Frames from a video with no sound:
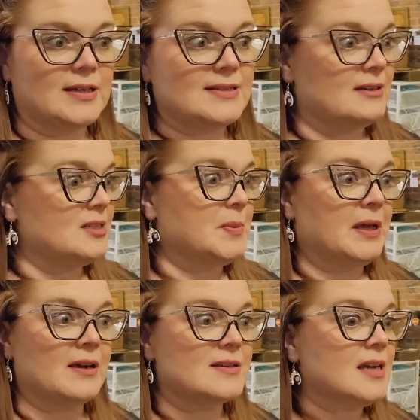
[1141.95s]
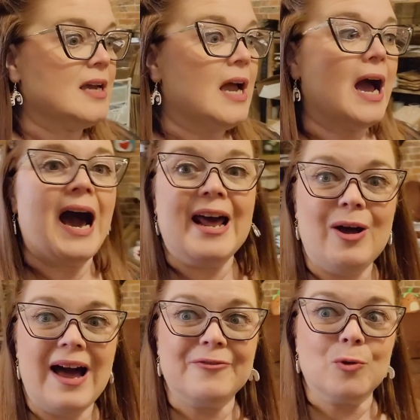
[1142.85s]
sales because I don't
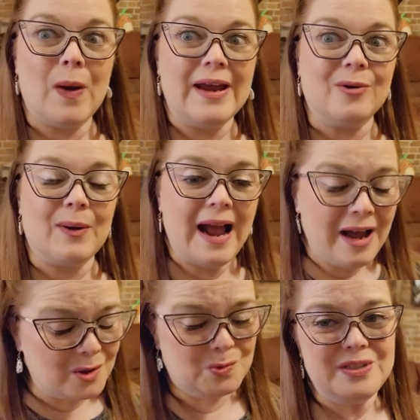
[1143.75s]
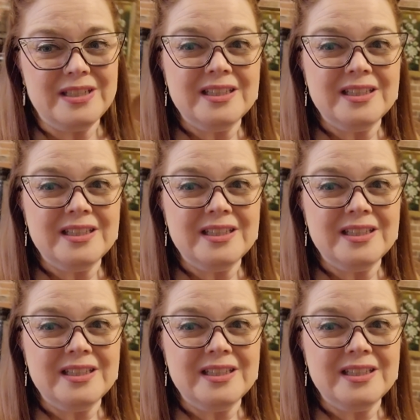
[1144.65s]
have to wait around